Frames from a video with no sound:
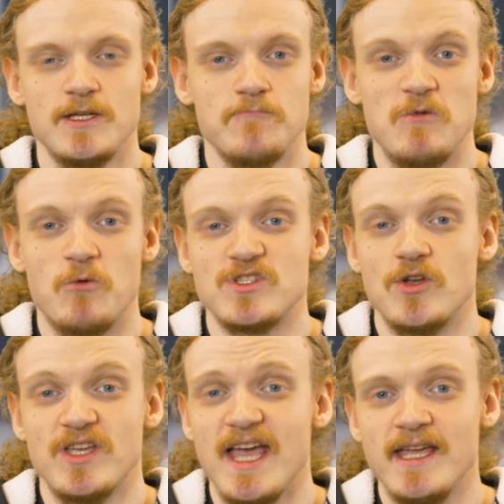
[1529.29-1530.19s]
He was
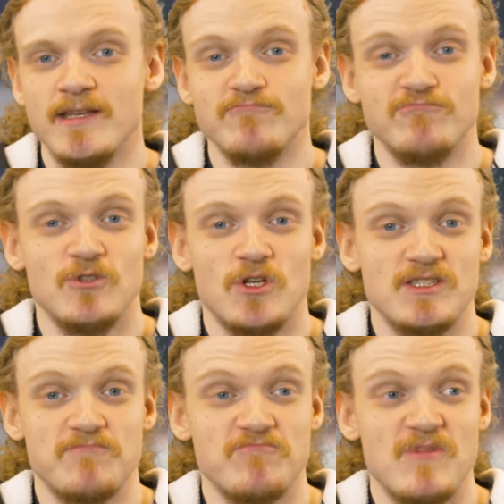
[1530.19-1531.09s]
okay,
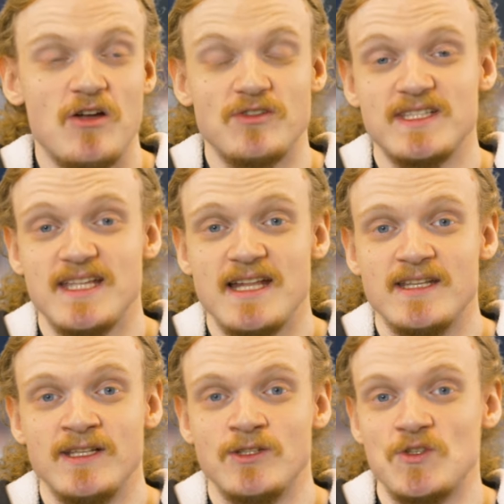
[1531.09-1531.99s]
not
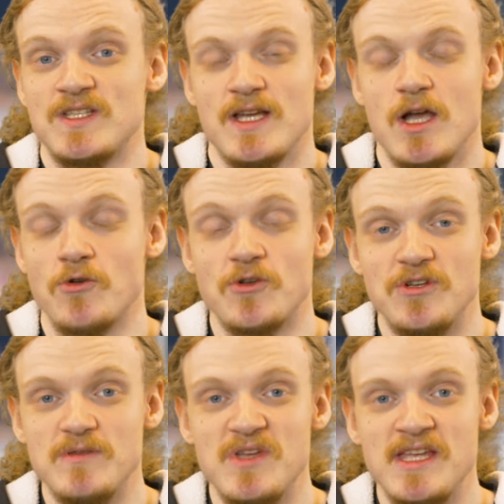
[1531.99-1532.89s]
outstanding, because how
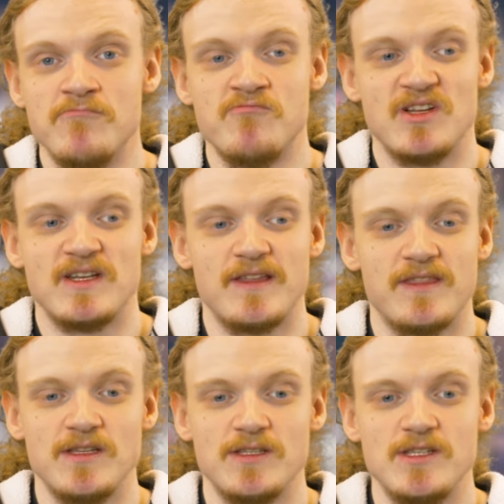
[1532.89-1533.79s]
could he be? But I
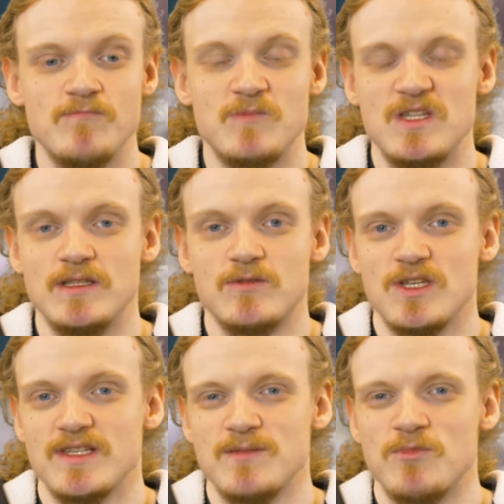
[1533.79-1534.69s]
think he did
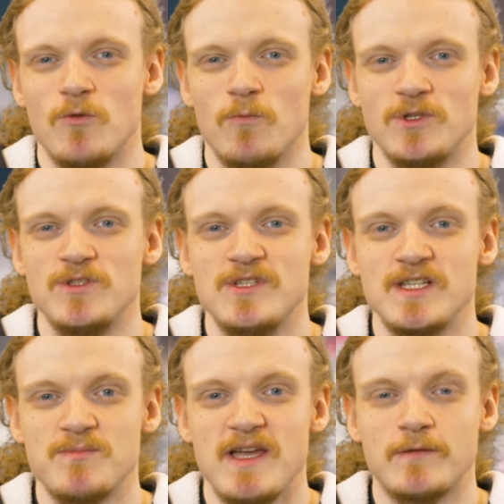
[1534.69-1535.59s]
just about what you'd
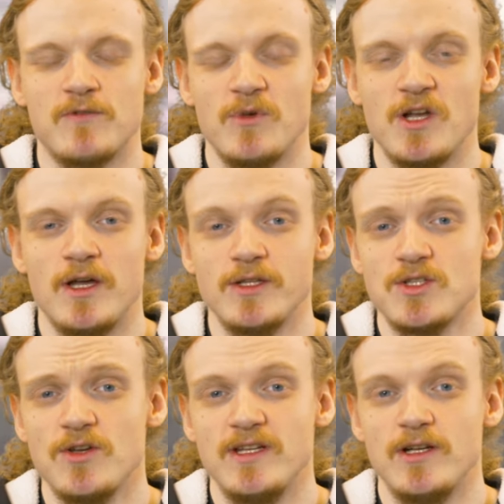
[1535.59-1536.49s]
expect from a guy
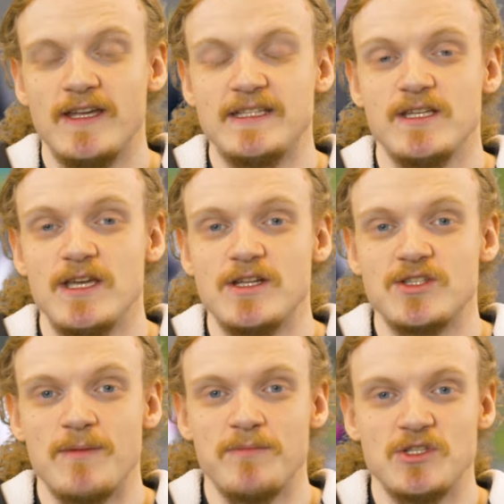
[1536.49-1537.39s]
joining late in a
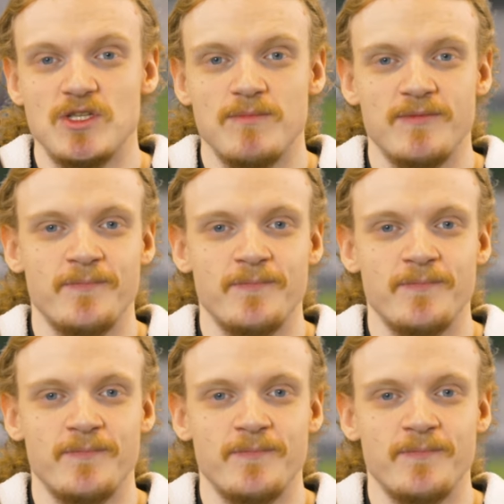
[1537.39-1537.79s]
championship.